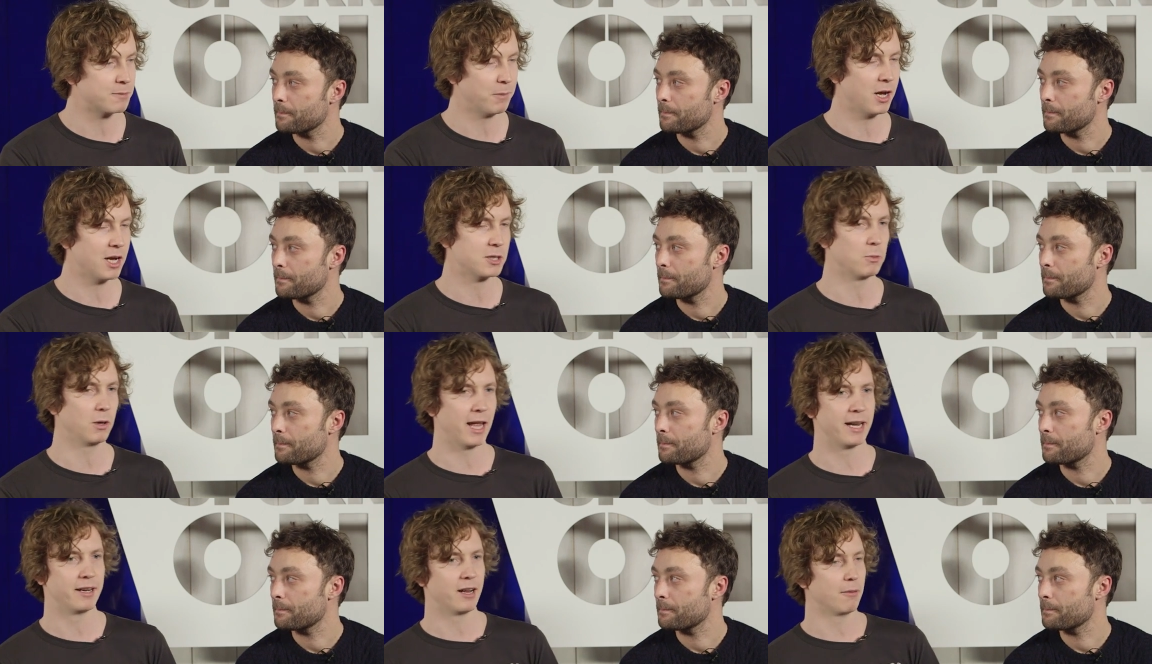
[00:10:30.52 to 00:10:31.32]
Speaker 1: Spurs will
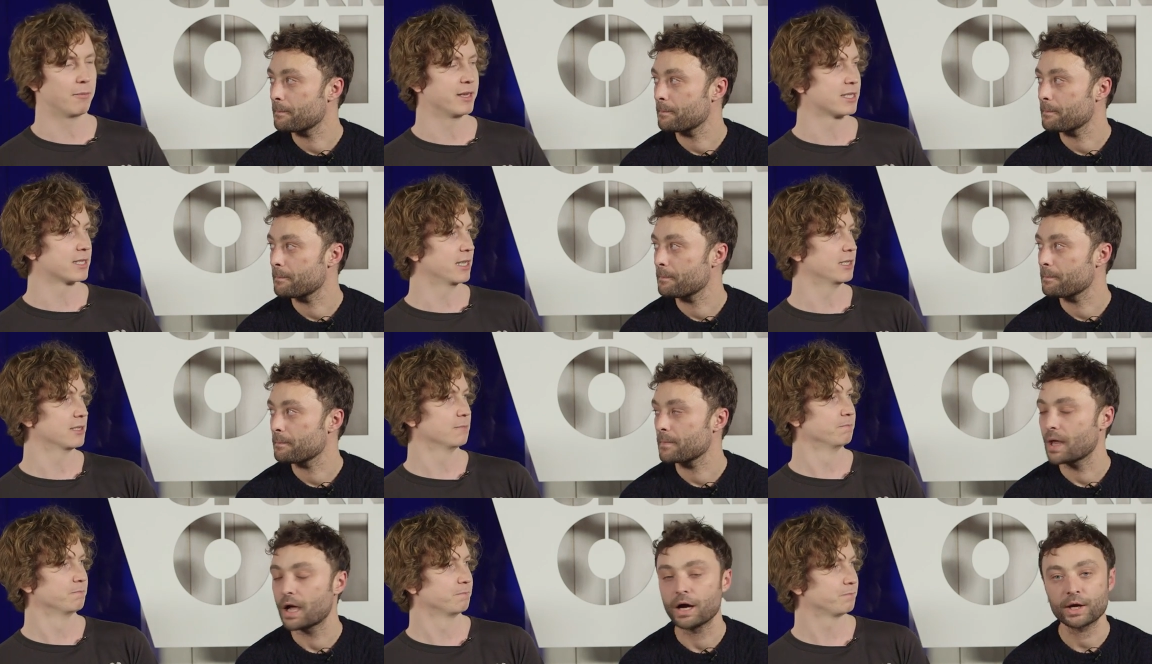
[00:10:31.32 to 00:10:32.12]
end up this season.
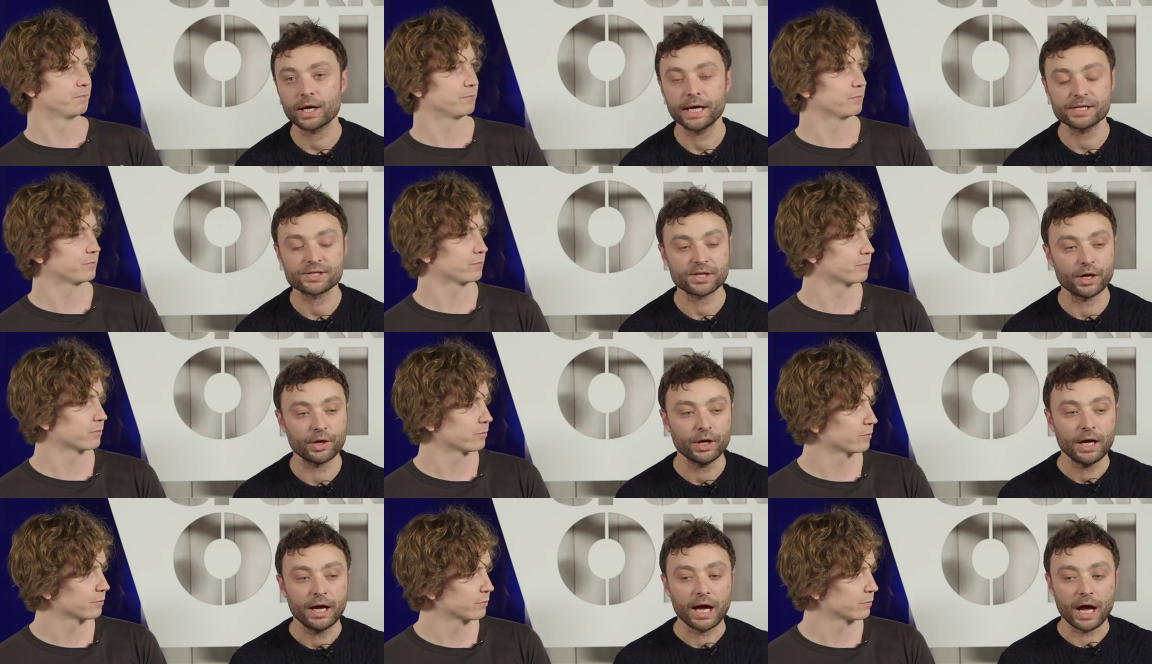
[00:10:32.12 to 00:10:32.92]
Speaker 2: Okay, so
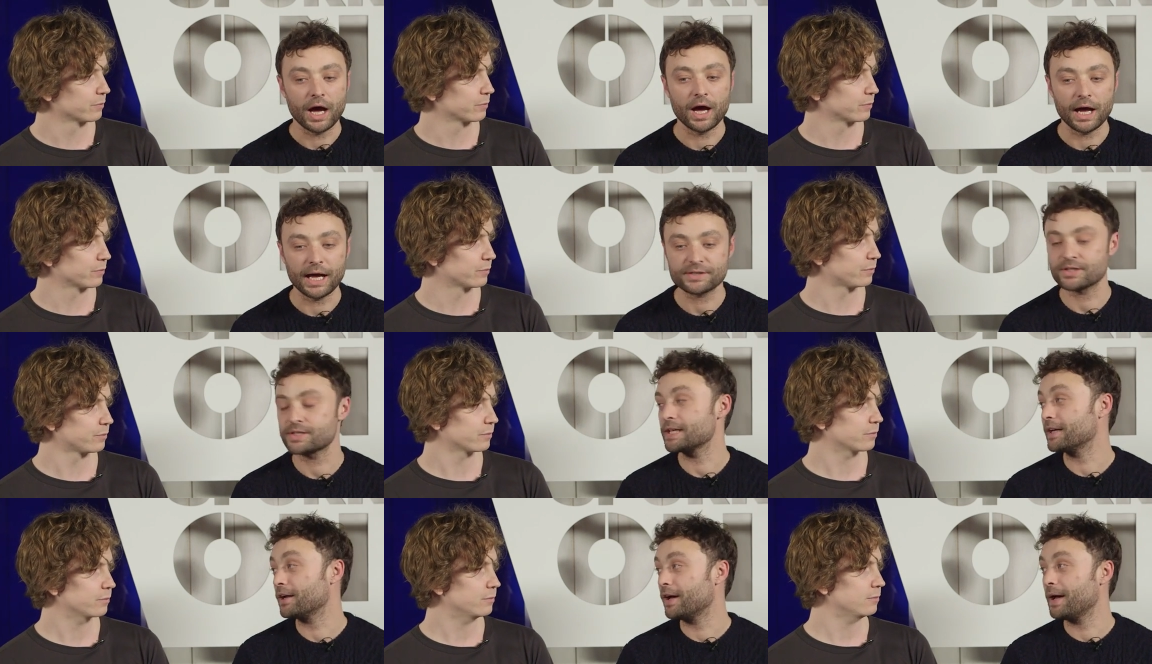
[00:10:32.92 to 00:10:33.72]
uh, as I
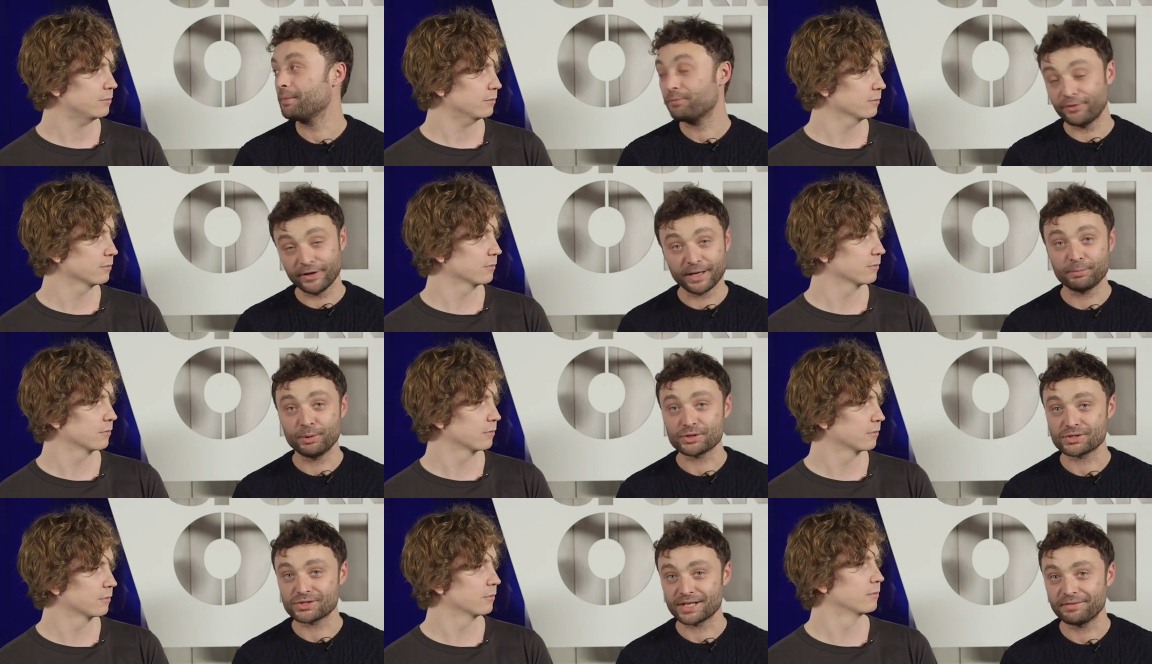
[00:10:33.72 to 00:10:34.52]
said, I am feeling
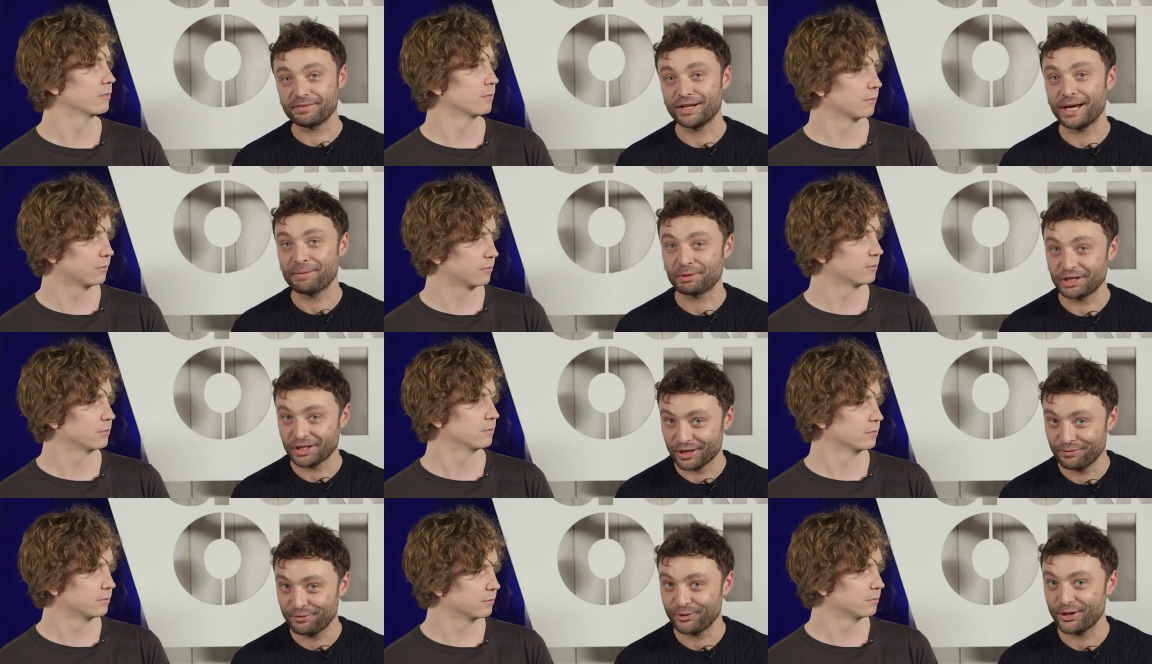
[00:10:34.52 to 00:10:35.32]
positive, and I am going to
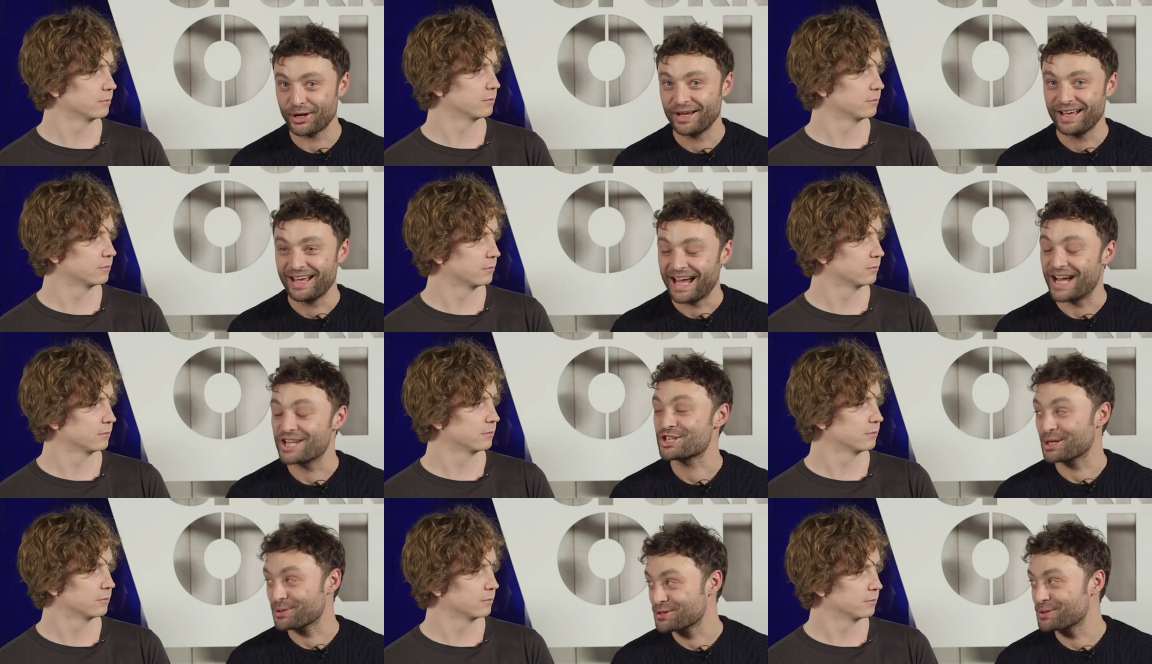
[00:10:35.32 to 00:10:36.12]
go for a
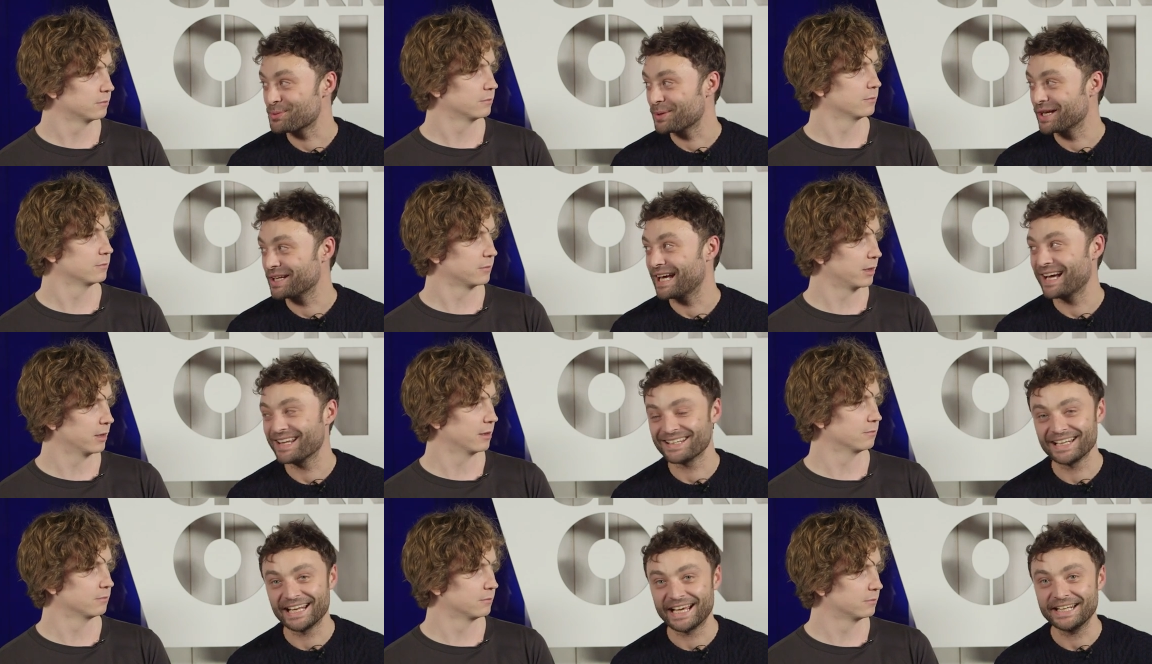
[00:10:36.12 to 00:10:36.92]
Chelsea win at the
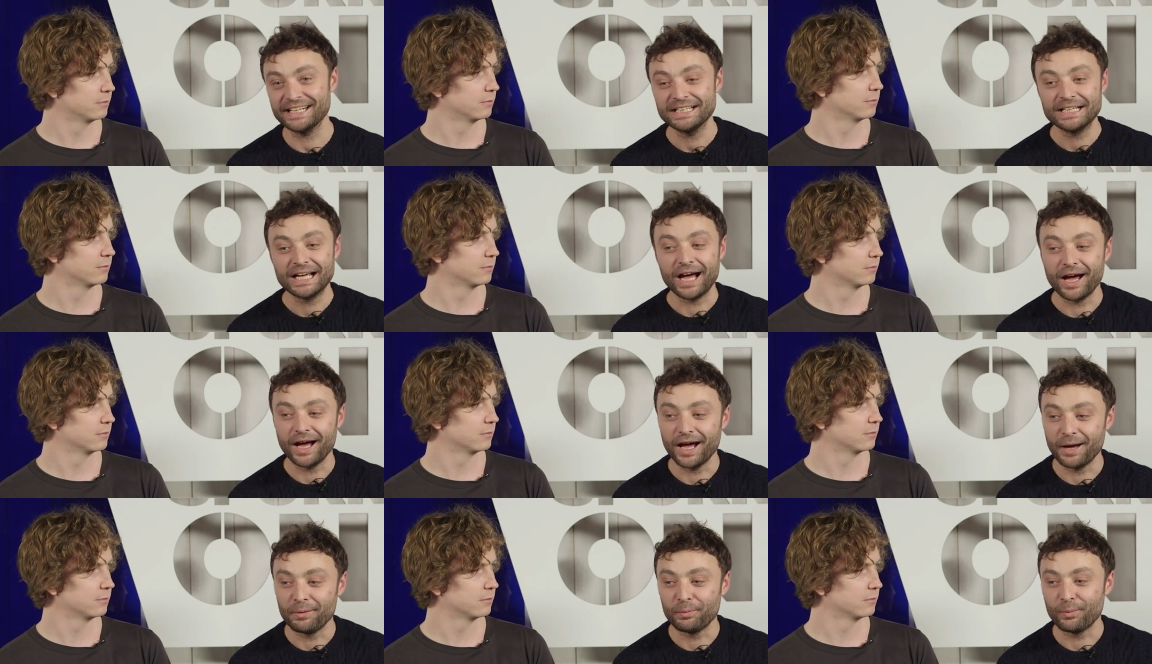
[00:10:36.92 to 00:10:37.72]
Lane.
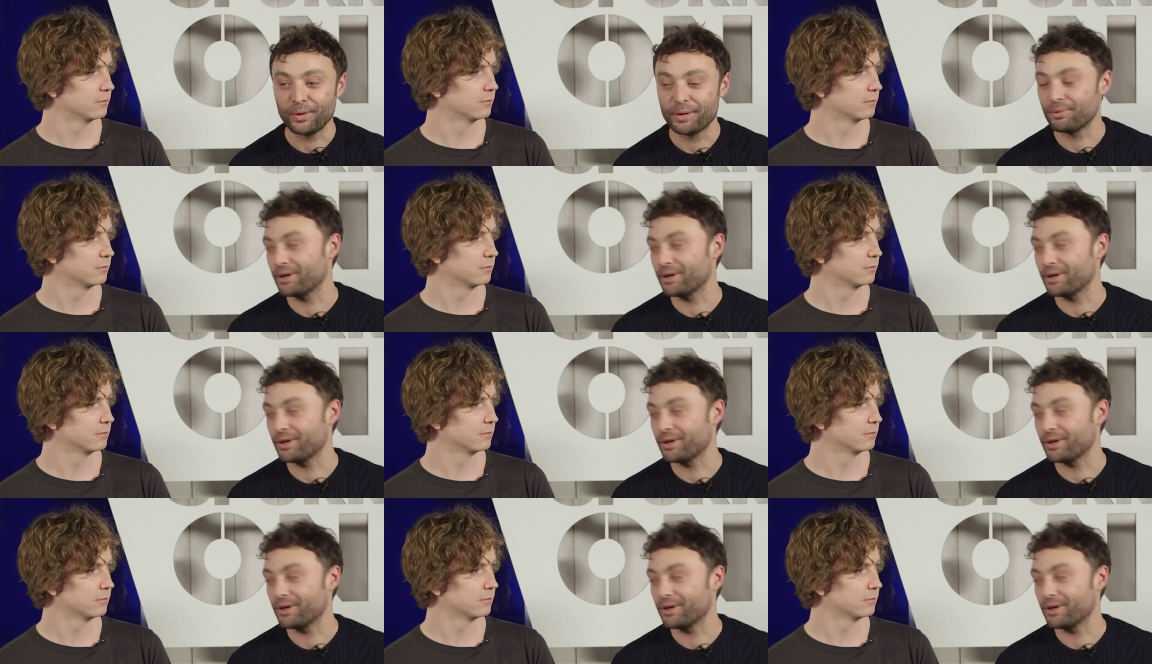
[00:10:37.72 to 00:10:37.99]
Um, why